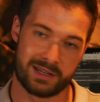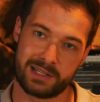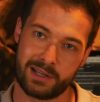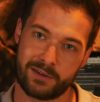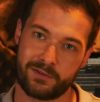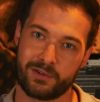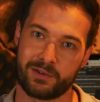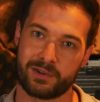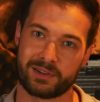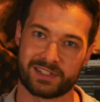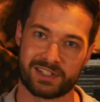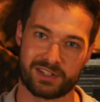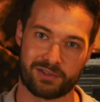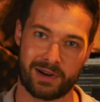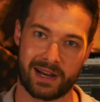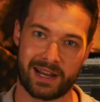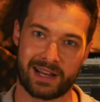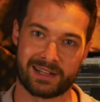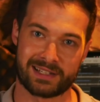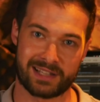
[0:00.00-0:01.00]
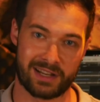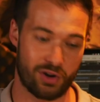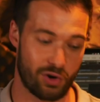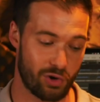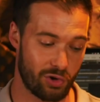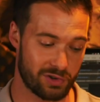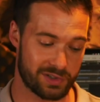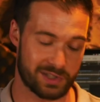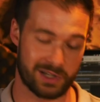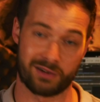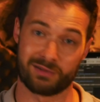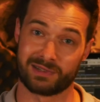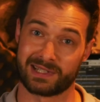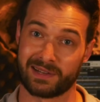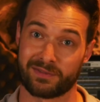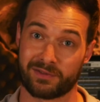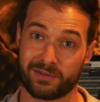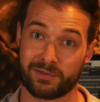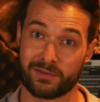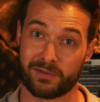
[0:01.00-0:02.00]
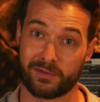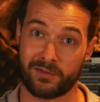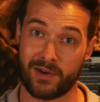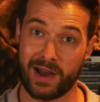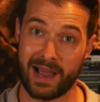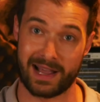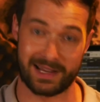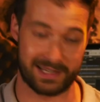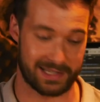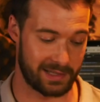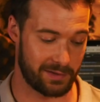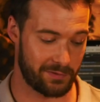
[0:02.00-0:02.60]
different strings and also different frets.